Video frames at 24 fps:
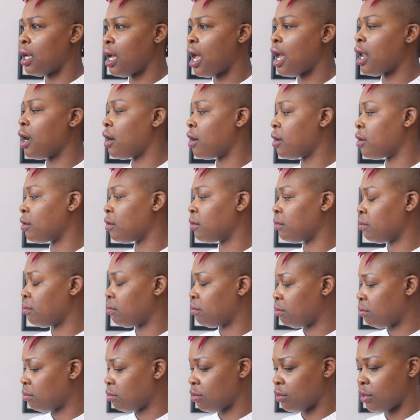at our,
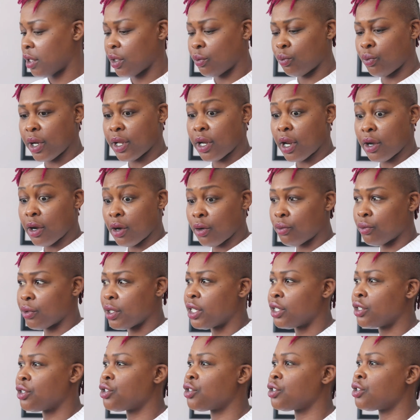like right at our
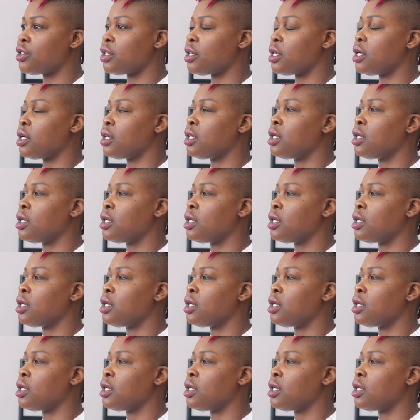reach,